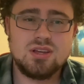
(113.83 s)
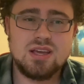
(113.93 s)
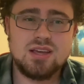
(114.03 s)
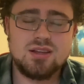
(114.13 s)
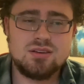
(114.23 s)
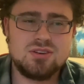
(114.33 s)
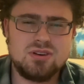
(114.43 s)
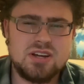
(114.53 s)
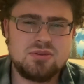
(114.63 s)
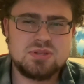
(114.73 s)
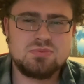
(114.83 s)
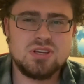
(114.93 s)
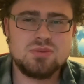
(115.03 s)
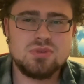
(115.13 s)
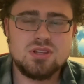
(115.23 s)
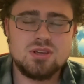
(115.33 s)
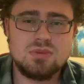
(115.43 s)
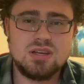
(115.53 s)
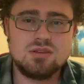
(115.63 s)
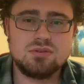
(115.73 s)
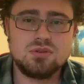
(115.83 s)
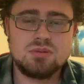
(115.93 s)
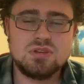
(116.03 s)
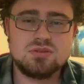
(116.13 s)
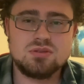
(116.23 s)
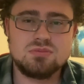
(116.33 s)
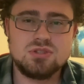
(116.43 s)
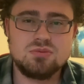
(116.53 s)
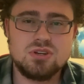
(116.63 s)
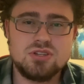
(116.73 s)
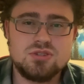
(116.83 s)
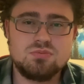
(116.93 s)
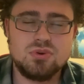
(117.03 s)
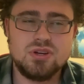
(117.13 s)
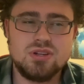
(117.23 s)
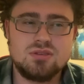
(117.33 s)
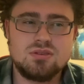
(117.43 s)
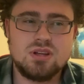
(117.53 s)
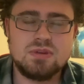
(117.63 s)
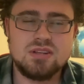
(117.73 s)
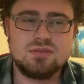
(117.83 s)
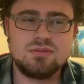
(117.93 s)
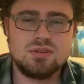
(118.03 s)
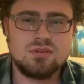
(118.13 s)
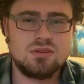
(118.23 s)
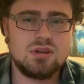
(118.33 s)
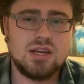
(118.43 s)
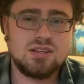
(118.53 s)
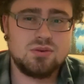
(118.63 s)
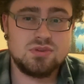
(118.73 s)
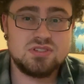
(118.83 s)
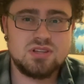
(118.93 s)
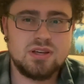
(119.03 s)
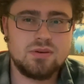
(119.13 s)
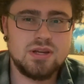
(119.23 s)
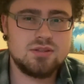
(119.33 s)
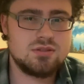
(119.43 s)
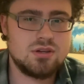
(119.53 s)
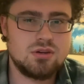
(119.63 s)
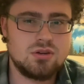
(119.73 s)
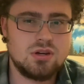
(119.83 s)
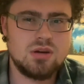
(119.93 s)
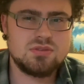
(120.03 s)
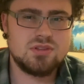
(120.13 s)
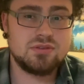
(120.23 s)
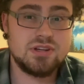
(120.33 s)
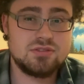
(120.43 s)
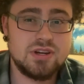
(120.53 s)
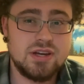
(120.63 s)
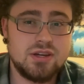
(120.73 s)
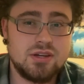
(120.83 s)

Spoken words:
And you know, I'd always played with them. I'd never really messed with them too much, but I mean, I'd get one side right, so I was on the right track.